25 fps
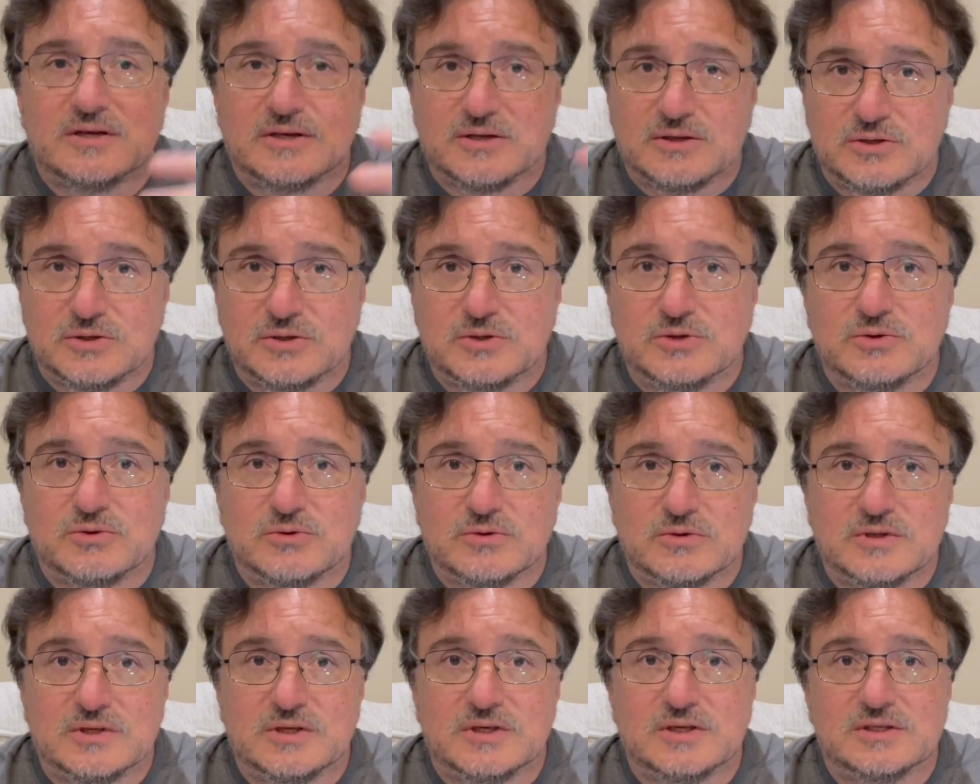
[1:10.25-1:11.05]

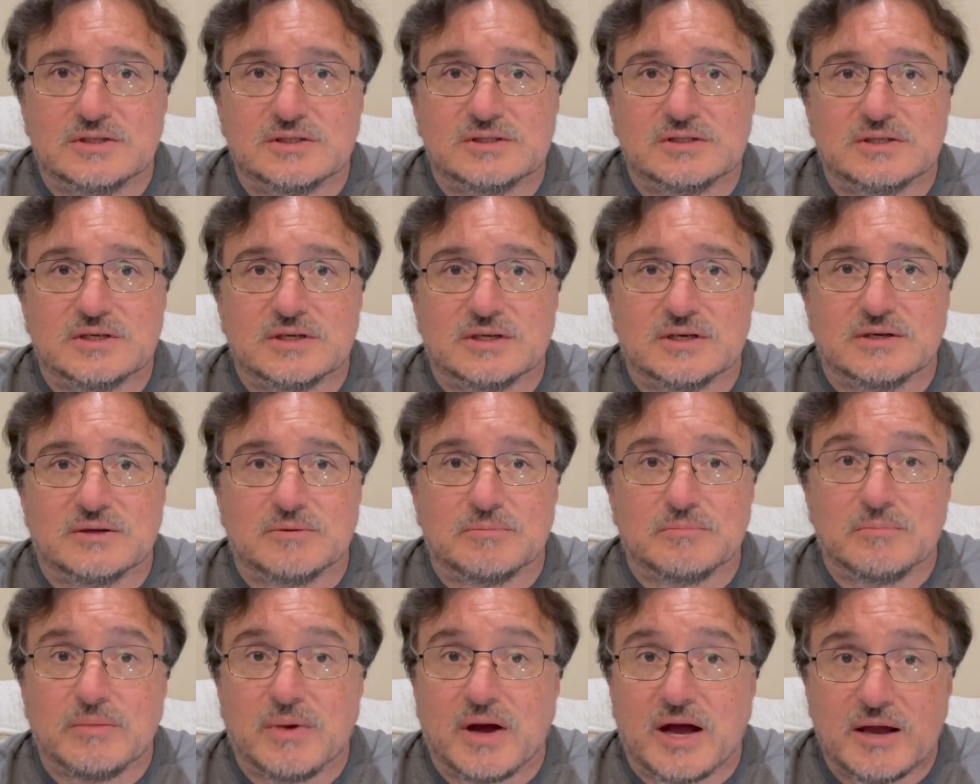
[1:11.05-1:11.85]
do these uh,
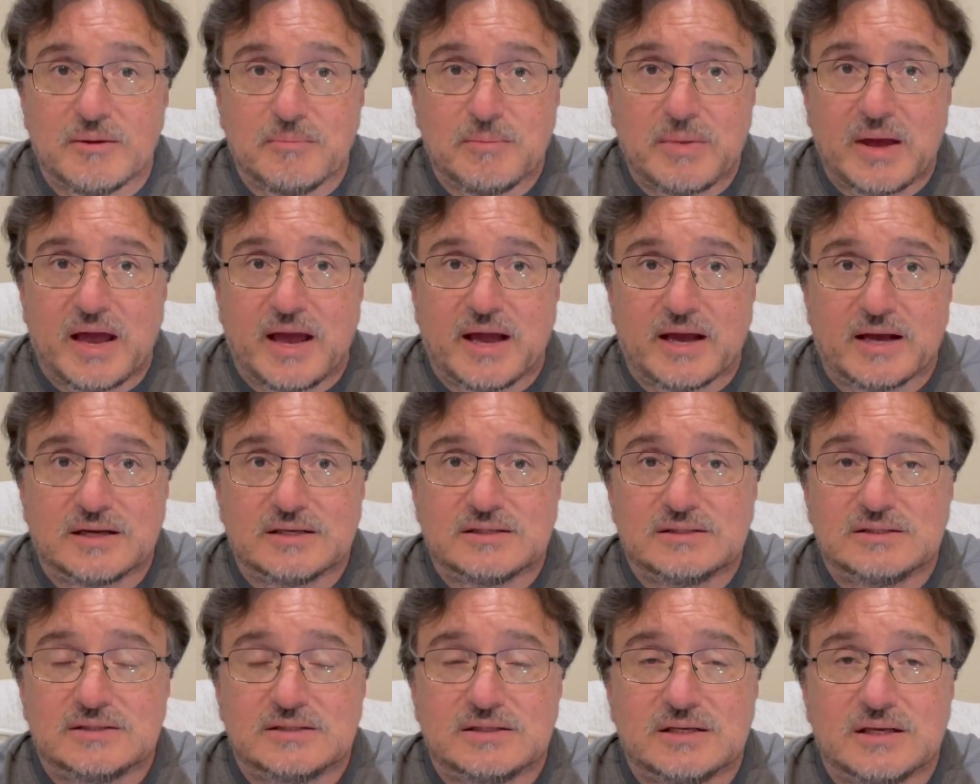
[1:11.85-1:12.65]

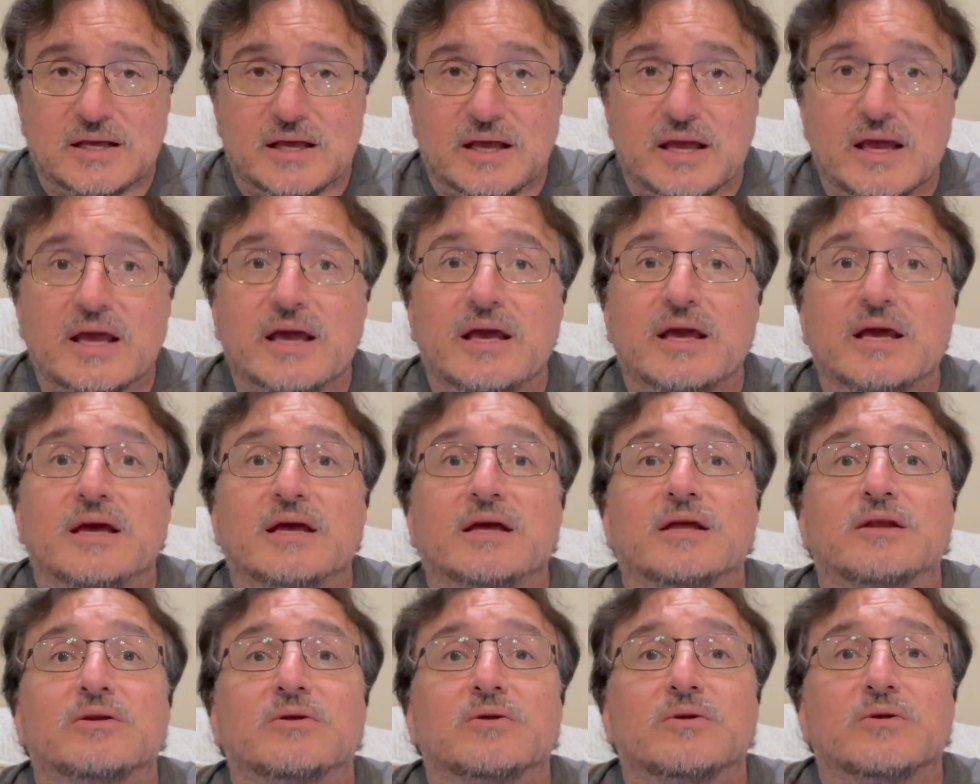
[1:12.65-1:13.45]
buybacks
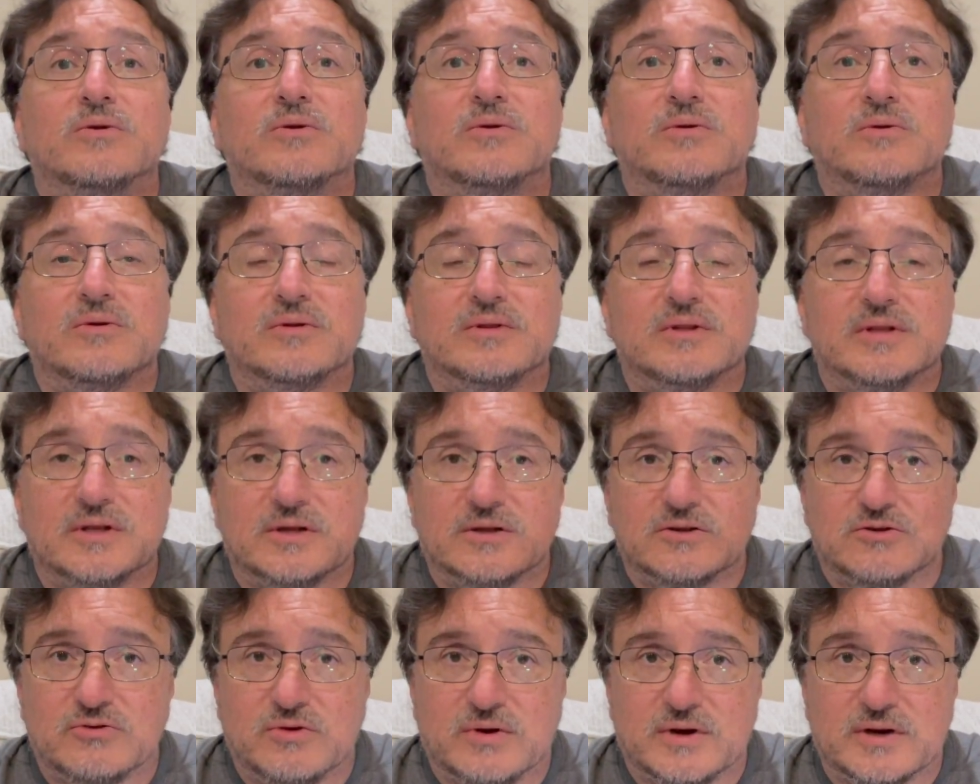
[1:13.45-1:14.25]
and
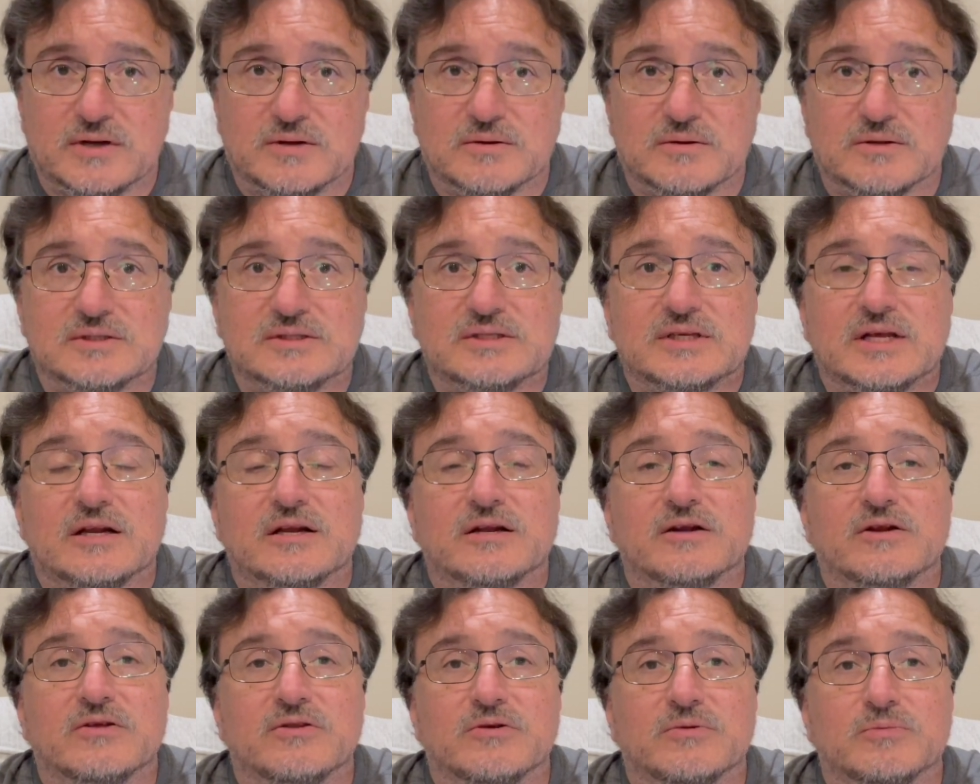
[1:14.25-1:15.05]
then try to sell
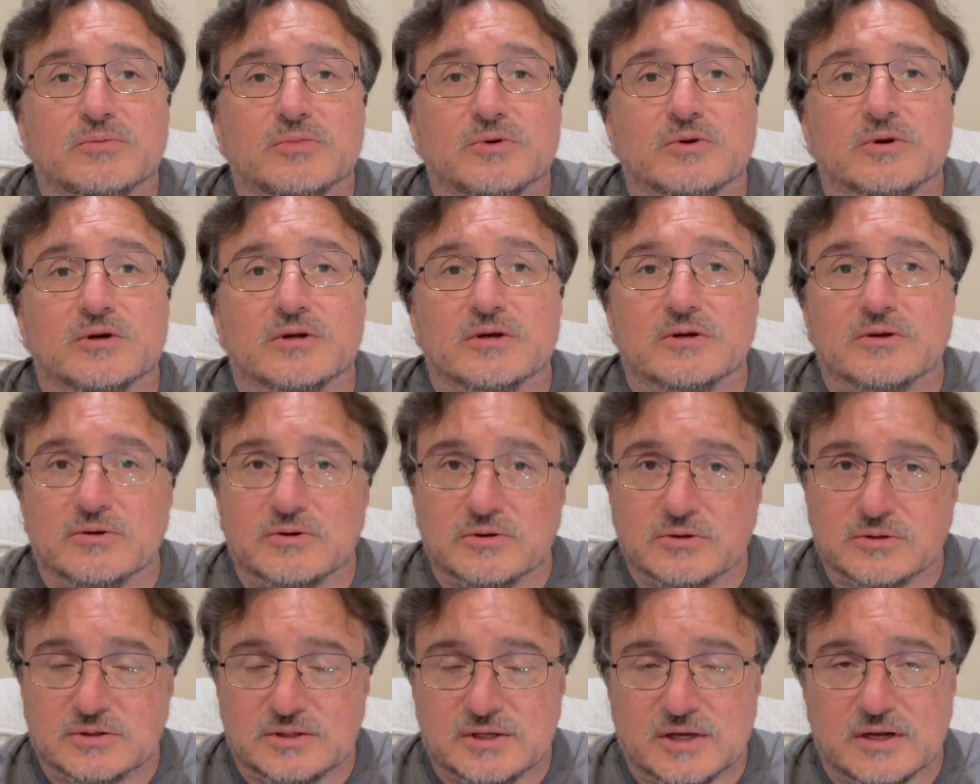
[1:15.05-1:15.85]
another put
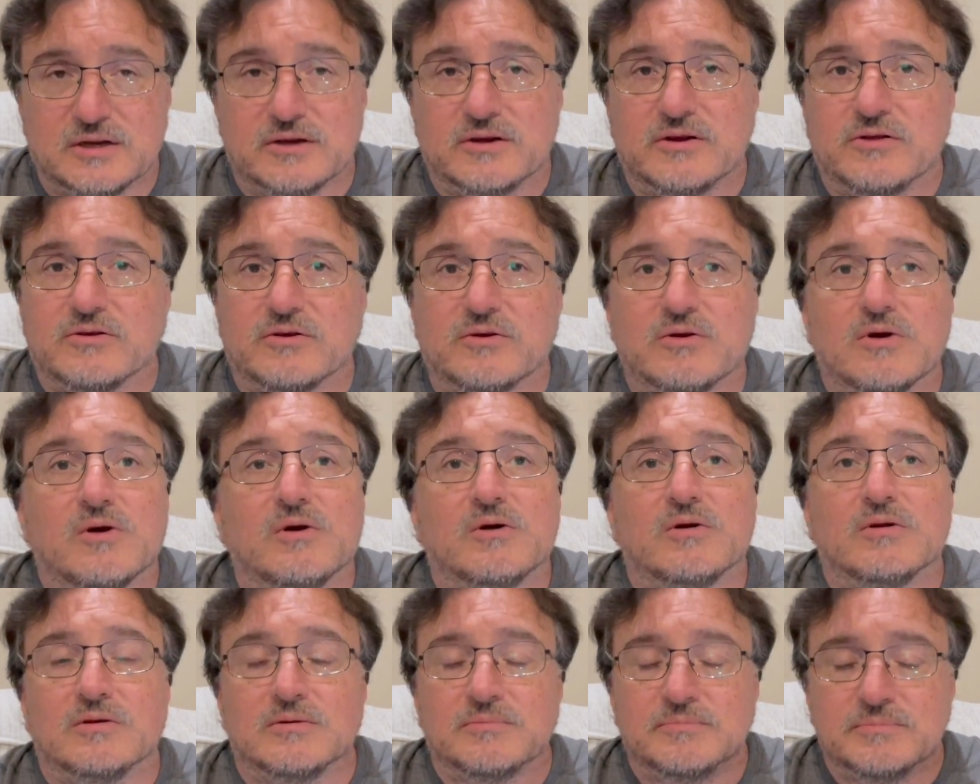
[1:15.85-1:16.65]
or sell another
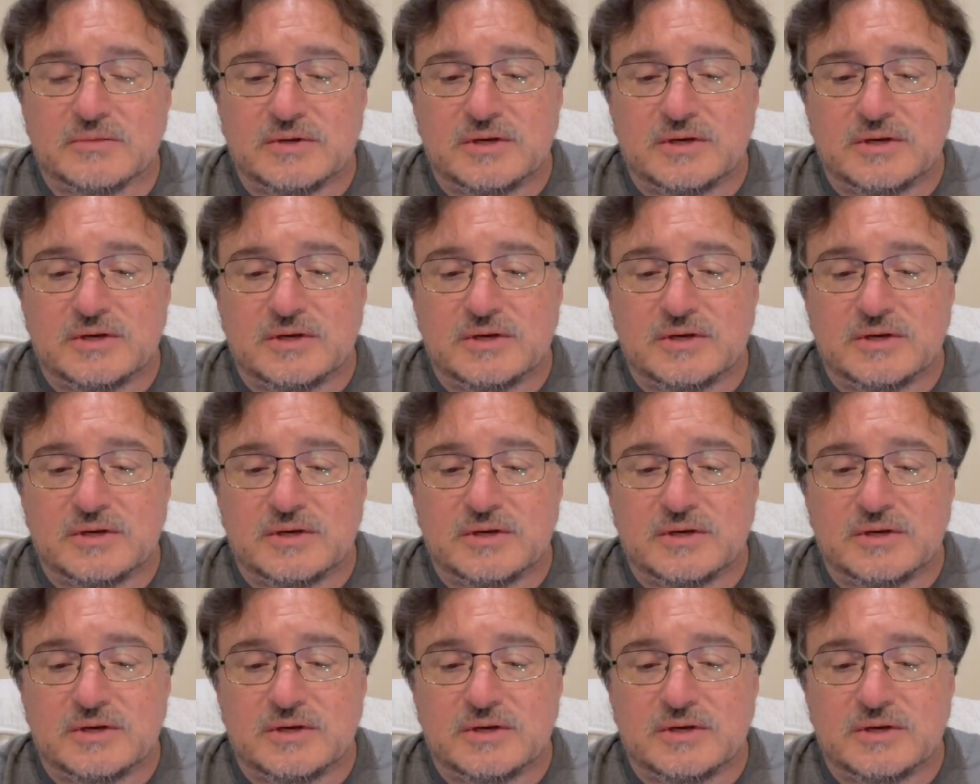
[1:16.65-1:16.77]
call.